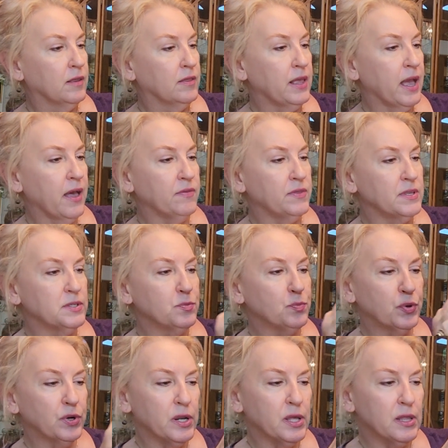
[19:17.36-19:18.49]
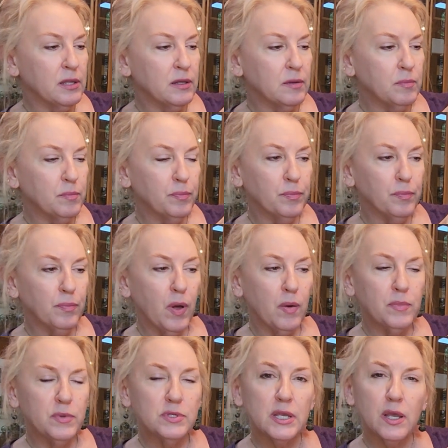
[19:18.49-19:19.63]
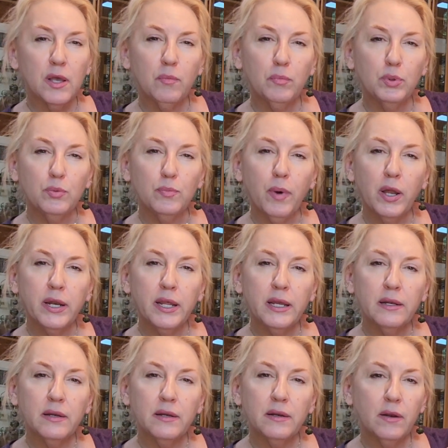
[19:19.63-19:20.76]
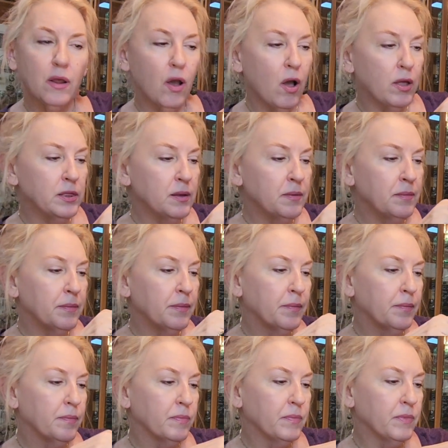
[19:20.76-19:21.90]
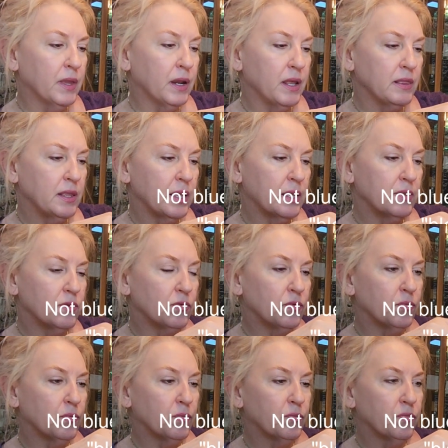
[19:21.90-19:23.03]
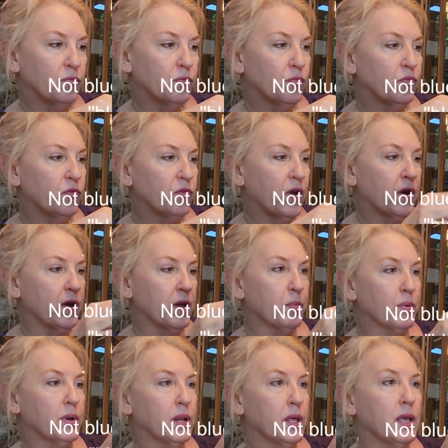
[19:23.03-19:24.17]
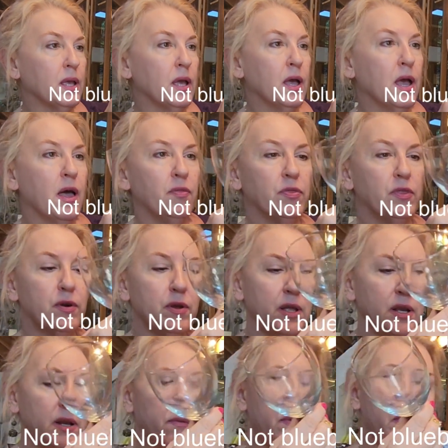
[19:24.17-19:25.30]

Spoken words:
They have this pretty little, almost like a bluebonnet on them that I think is very pretty. They're in